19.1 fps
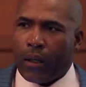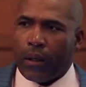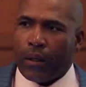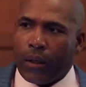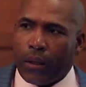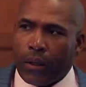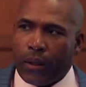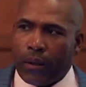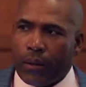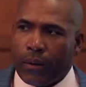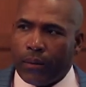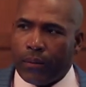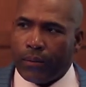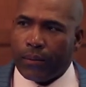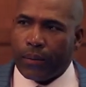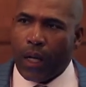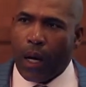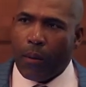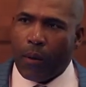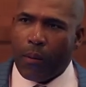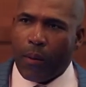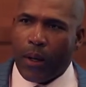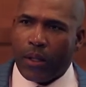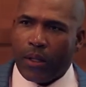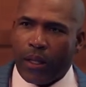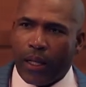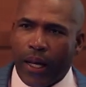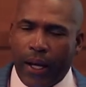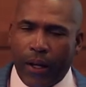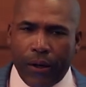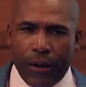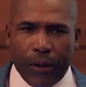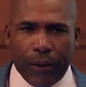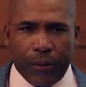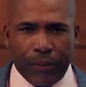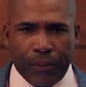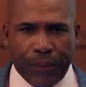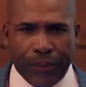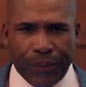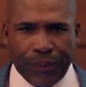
A couple of months later,